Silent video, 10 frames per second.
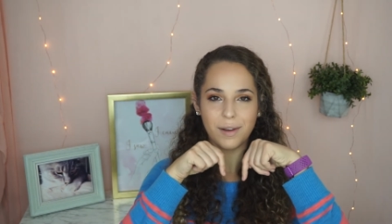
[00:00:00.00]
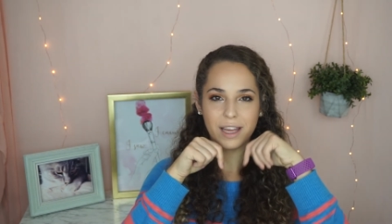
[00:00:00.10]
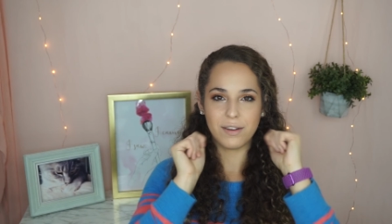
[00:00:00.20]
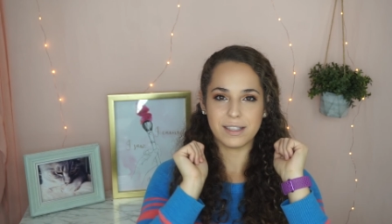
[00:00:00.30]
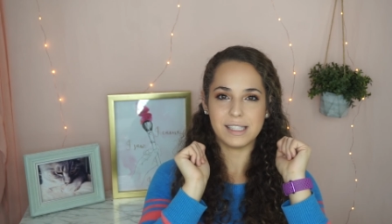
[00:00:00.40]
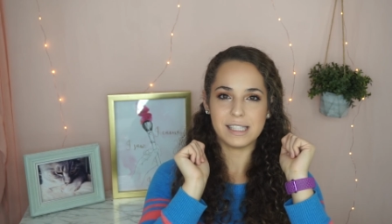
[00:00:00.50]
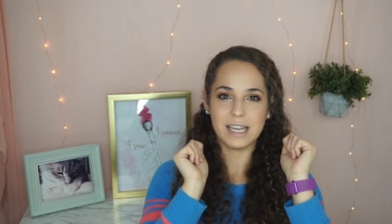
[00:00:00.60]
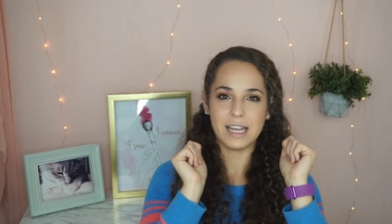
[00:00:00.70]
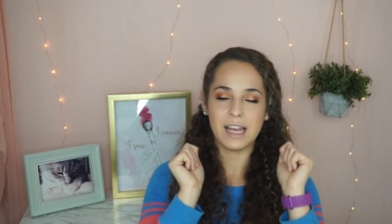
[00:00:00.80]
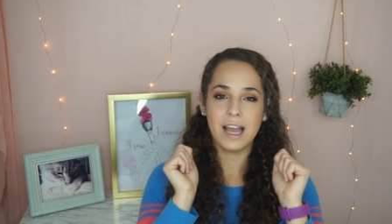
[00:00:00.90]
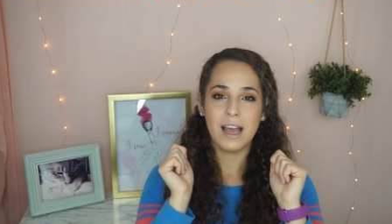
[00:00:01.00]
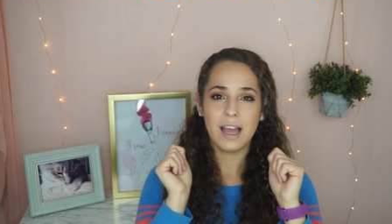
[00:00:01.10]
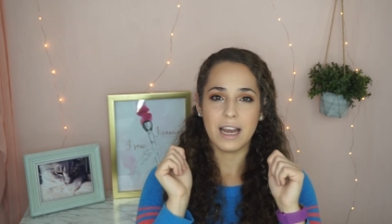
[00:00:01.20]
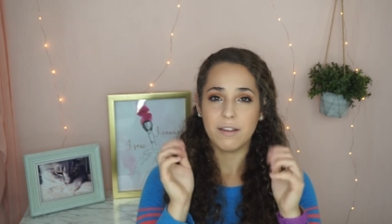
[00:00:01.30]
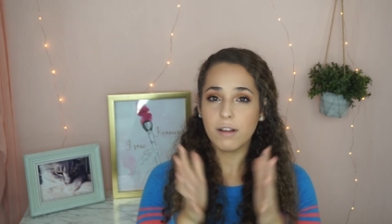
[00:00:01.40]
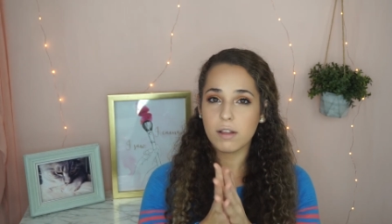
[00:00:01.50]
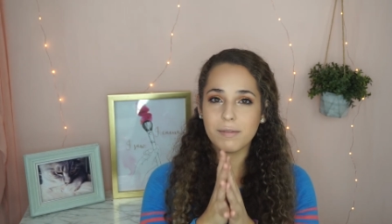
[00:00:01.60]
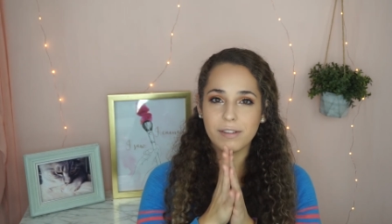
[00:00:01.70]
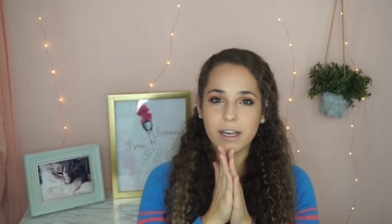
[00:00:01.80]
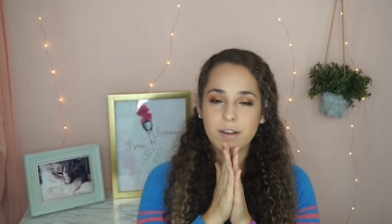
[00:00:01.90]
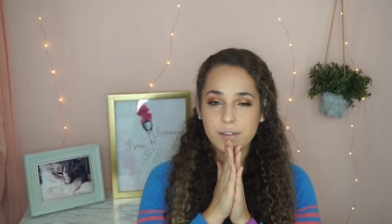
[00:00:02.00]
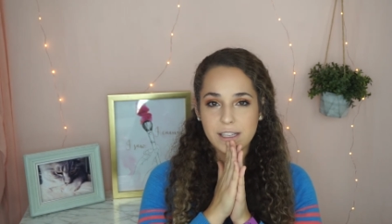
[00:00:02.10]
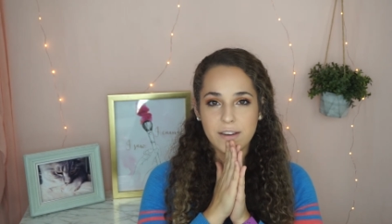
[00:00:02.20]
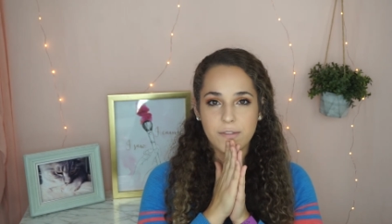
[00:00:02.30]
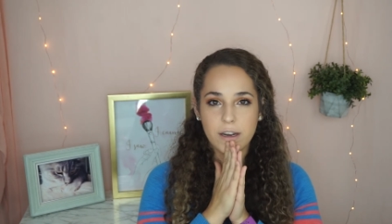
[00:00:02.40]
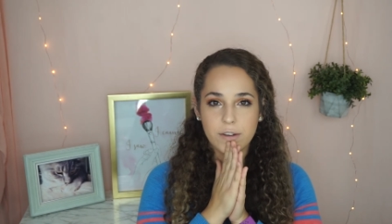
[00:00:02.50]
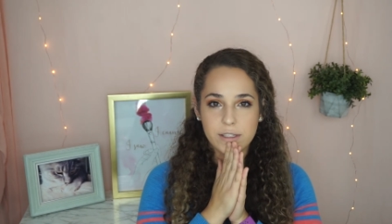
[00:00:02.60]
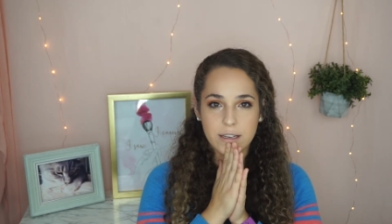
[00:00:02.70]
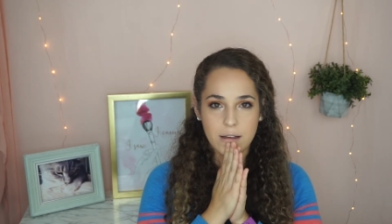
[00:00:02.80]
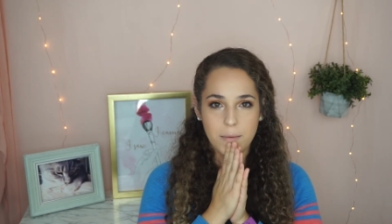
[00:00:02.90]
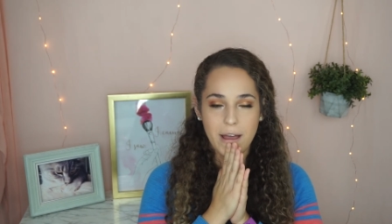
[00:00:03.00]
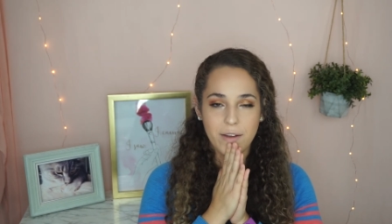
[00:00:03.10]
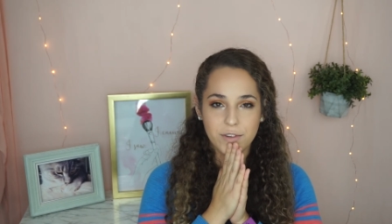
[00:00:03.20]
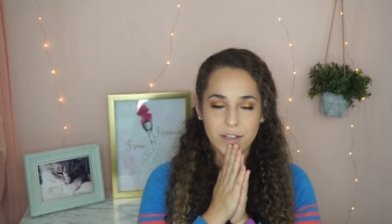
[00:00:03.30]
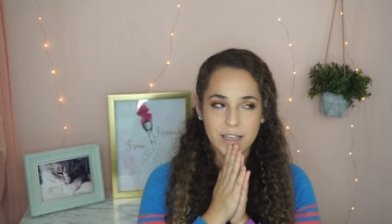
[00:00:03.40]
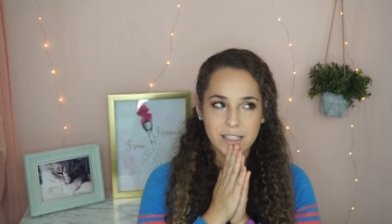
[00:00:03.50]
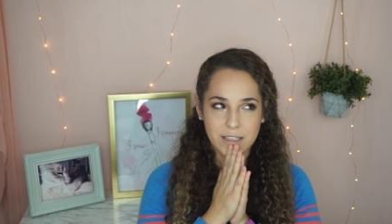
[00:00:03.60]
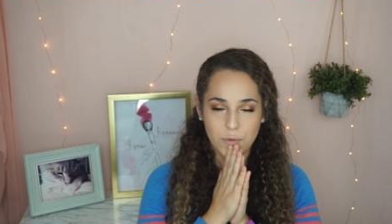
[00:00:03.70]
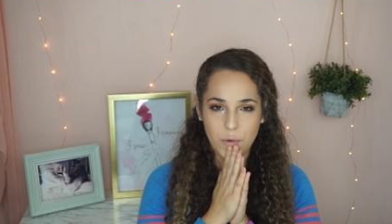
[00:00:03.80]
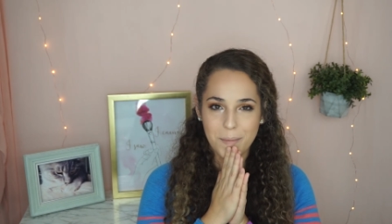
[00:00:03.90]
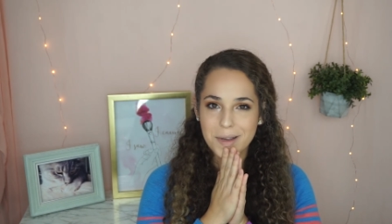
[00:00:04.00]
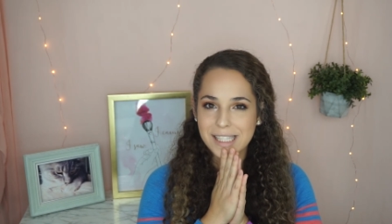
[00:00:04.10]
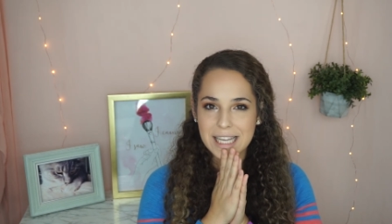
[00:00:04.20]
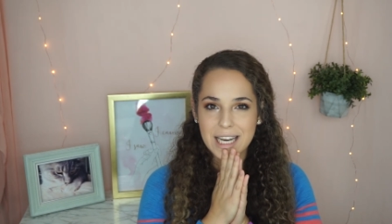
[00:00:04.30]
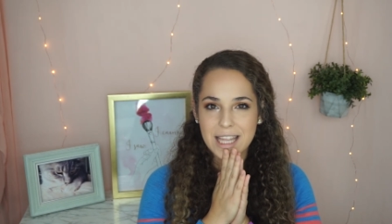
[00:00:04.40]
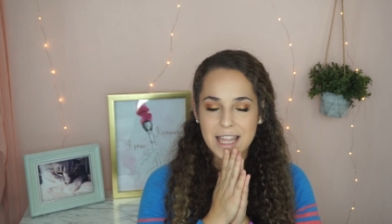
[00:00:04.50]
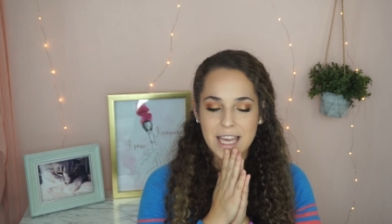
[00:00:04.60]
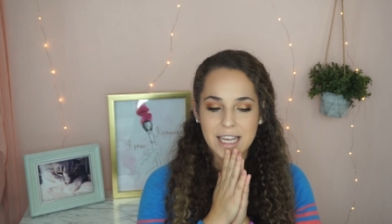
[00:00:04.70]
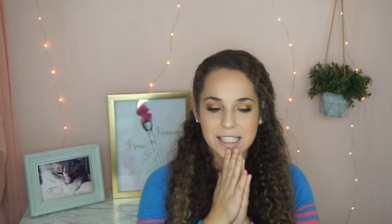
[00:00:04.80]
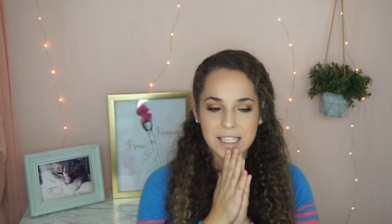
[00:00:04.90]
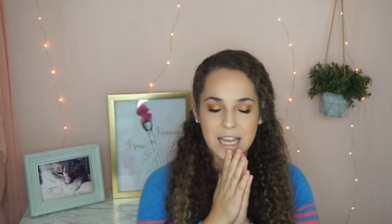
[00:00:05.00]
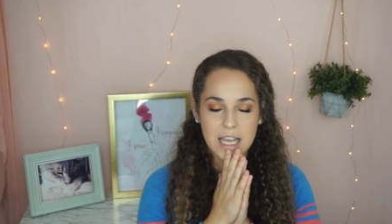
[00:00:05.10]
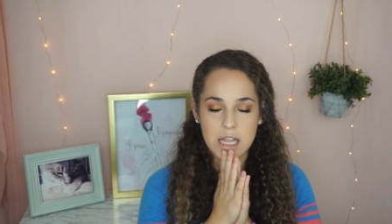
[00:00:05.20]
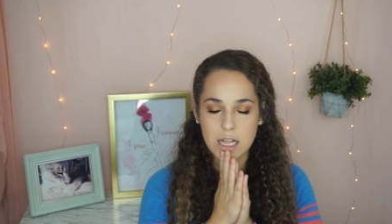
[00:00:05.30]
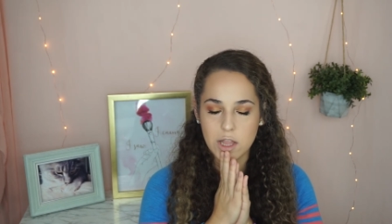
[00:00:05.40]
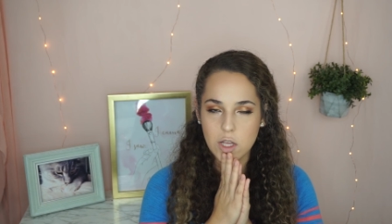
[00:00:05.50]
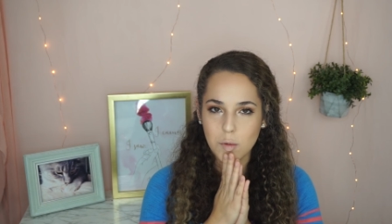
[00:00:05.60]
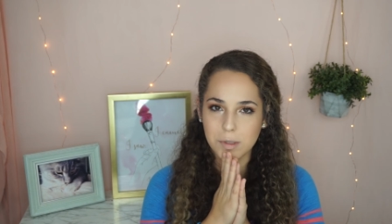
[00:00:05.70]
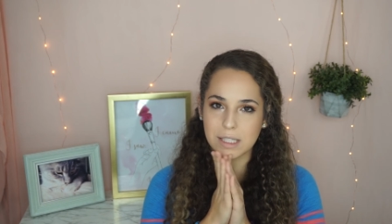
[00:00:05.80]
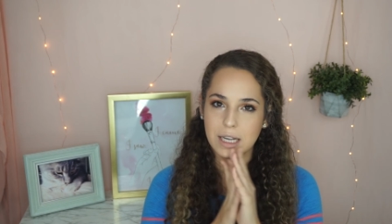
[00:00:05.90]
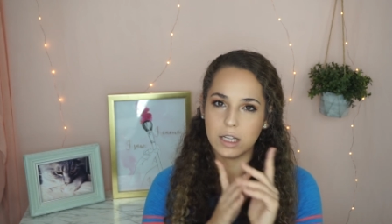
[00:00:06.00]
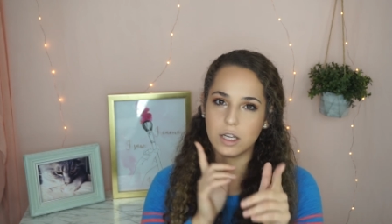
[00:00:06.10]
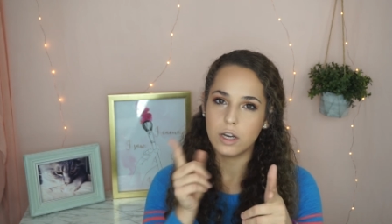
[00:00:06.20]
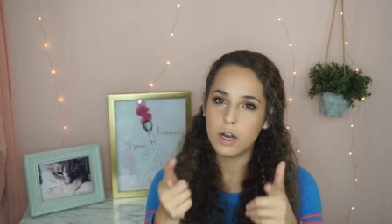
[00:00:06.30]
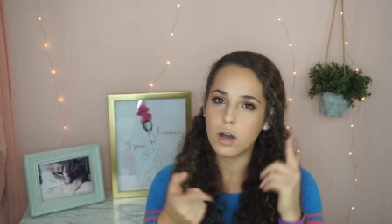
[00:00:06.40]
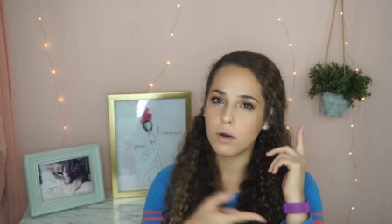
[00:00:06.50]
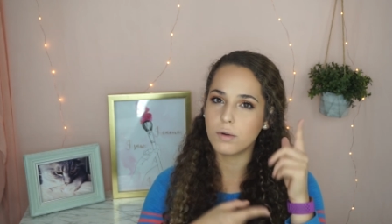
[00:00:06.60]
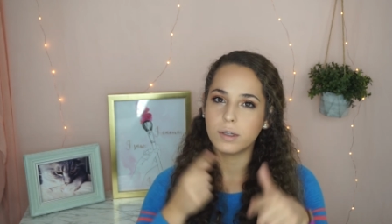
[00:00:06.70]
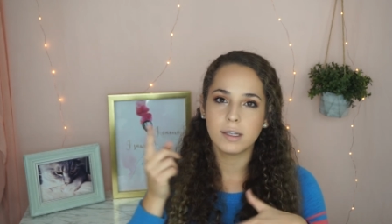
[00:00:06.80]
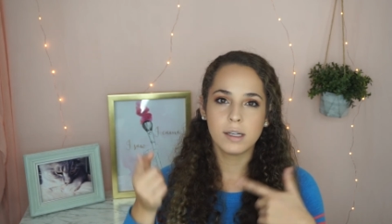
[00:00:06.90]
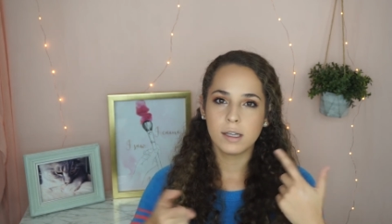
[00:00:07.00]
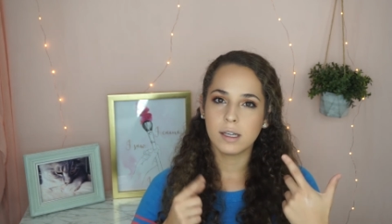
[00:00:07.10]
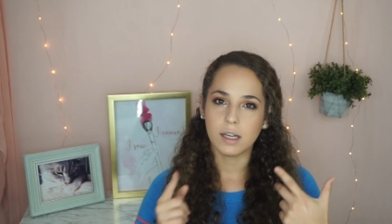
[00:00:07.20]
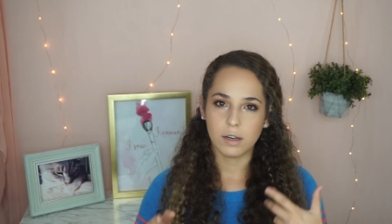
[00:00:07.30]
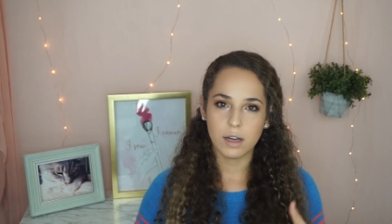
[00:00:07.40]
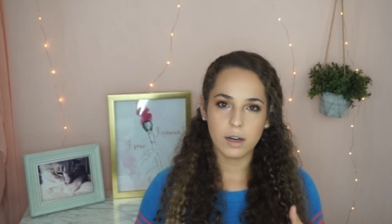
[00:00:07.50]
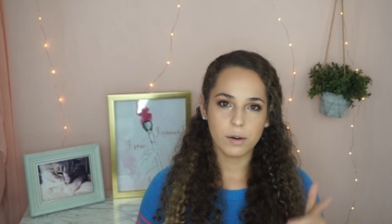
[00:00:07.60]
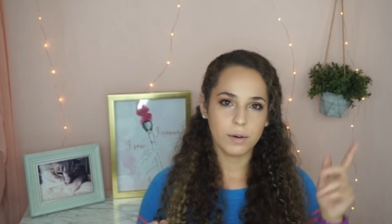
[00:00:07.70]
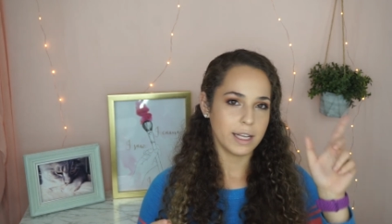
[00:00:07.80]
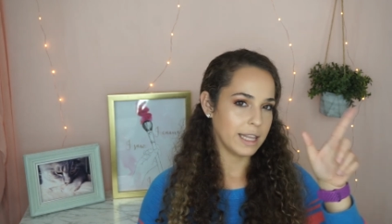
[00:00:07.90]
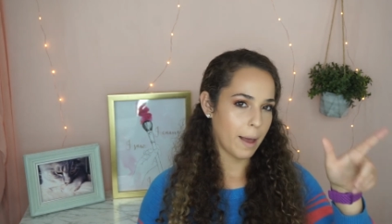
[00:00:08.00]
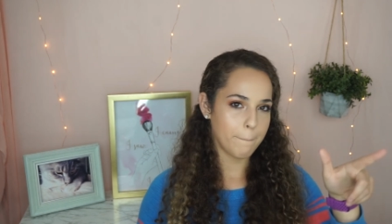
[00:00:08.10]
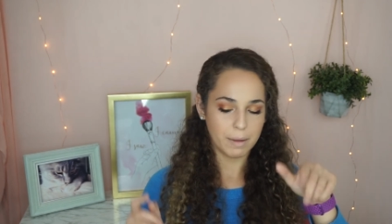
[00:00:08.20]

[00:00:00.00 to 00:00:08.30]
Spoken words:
That way you can see any follow-up videos and videos to come after this. You won't miss anything. Stay in the loop, stay in the know, hit